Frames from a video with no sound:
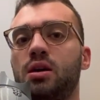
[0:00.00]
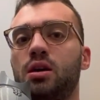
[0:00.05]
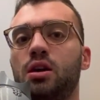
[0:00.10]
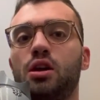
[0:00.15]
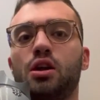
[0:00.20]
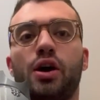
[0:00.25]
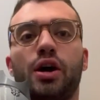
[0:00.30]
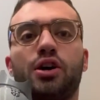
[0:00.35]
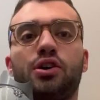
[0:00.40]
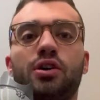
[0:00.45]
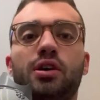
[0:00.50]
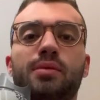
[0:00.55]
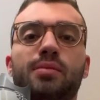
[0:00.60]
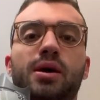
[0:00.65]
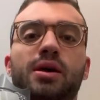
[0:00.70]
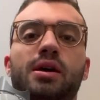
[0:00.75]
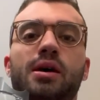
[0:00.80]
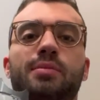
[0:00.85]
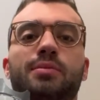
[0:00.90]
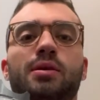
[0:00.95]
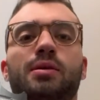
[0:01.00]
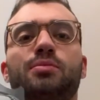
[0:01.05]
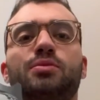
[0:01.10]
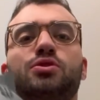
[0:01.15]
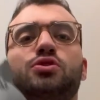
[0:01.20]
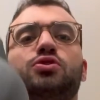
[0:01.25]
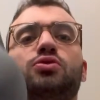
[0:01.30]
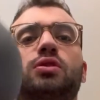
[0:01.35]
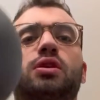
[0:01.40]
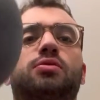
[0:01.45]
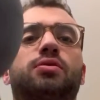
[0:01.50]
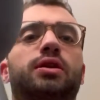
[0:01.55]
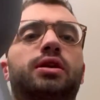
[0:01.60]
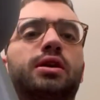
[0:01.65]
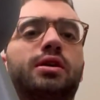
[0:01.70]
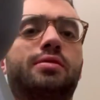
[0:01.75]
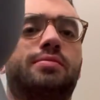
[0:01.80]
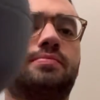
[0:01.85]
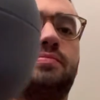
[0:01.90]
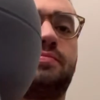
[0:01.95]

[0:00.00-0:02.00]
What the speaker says: You know, I could get my laptop. Let's do that right now.